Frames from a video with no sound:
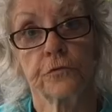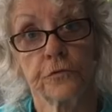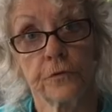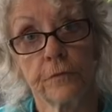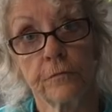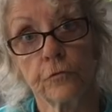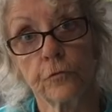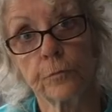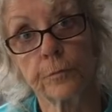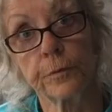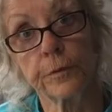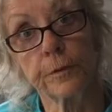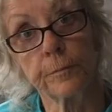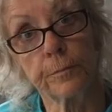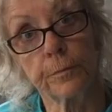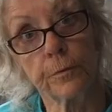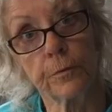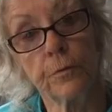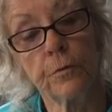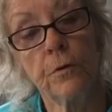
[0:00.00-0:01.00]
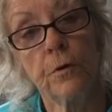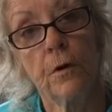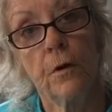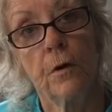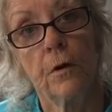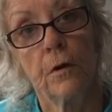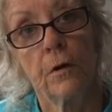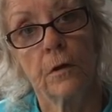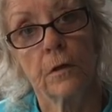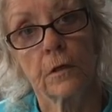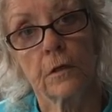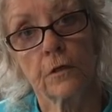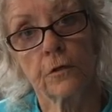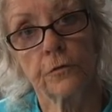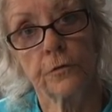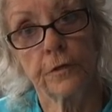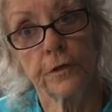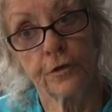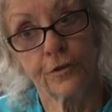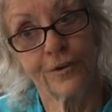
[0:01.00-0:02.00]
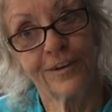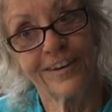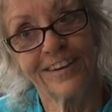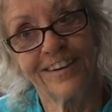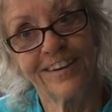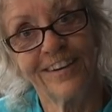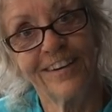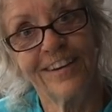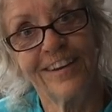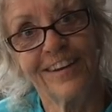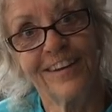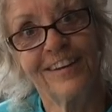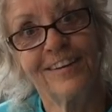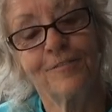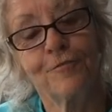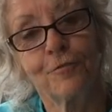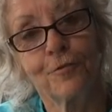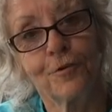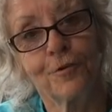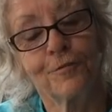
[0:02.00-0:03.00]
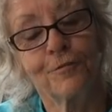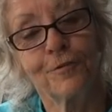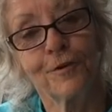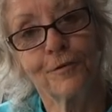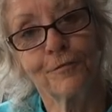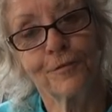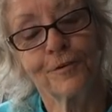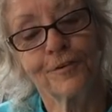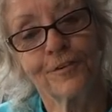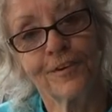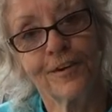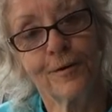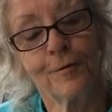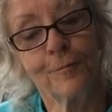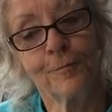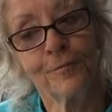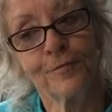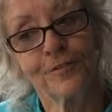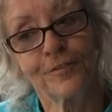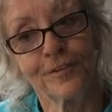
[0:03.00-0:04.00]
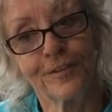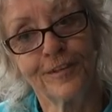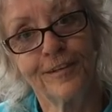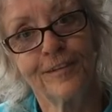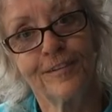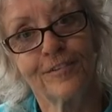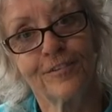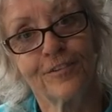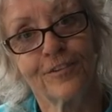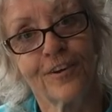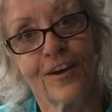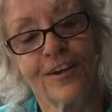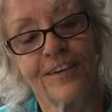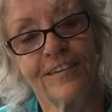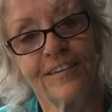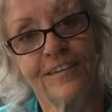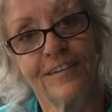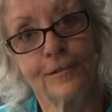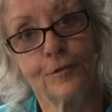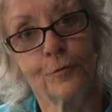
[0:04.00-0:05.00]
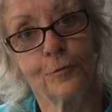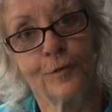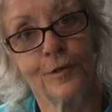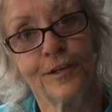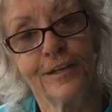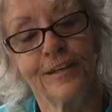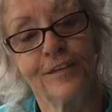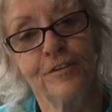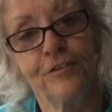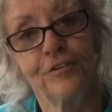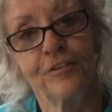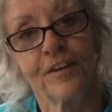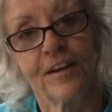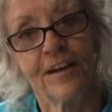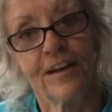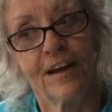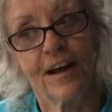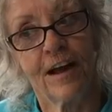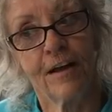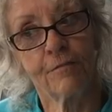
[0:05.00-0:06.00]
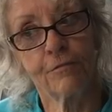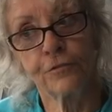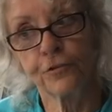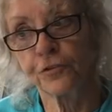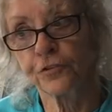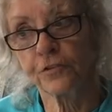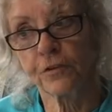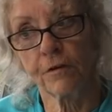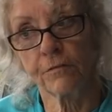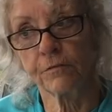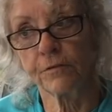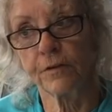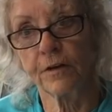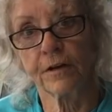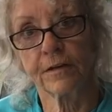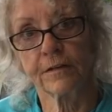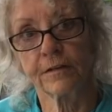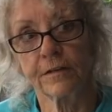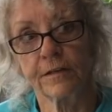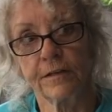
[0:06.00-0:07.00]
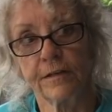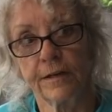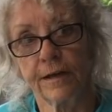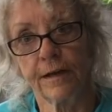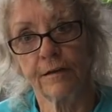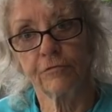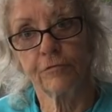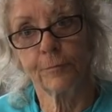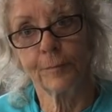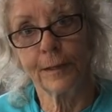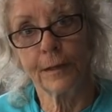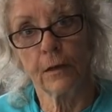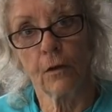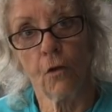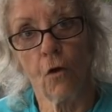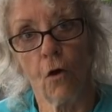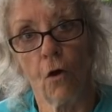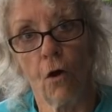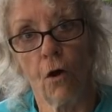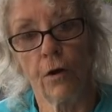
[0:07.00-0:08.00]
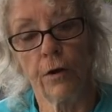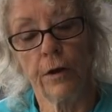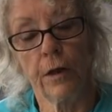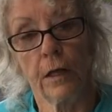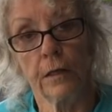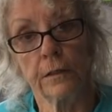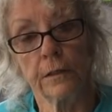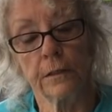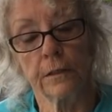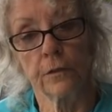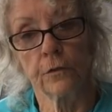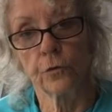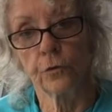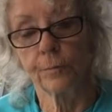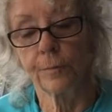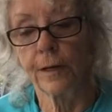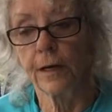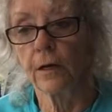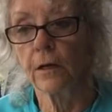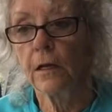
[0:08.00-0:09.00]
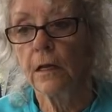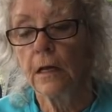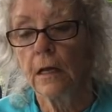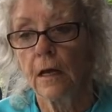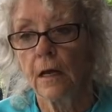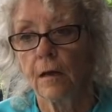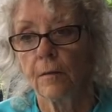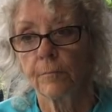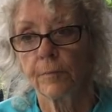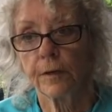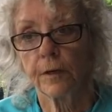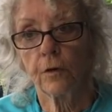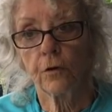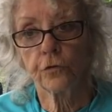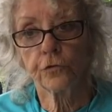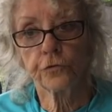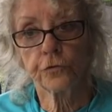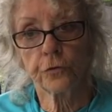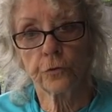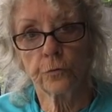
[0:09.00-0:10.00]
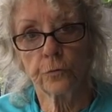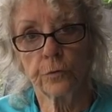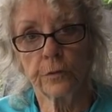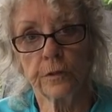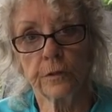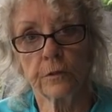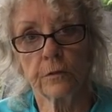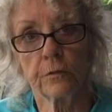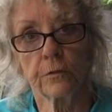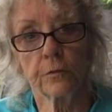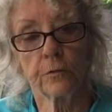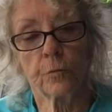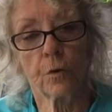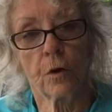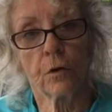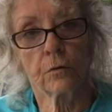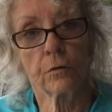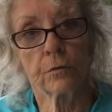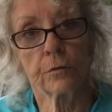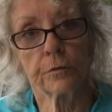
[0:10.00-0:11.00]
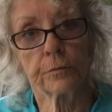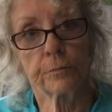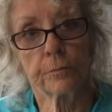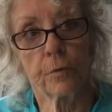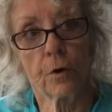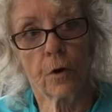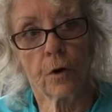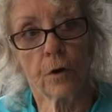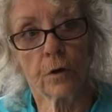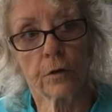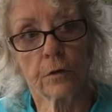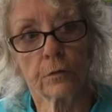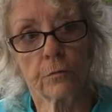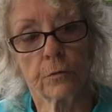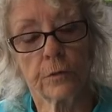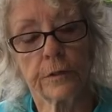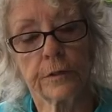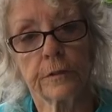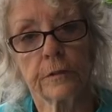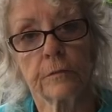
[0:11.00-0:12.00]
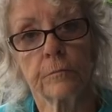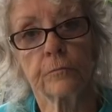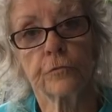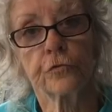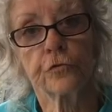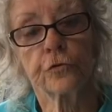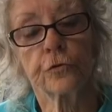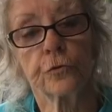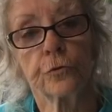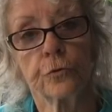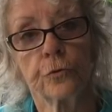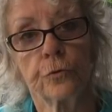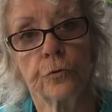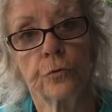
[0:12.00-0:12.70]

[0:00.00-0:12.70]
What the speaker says: several people, including Green Dean. If you've ever seen his site, Eat the Weeds, I've discovered I could eat half of my lawn I didn't know about. But also went on a walk with Mark Williams, who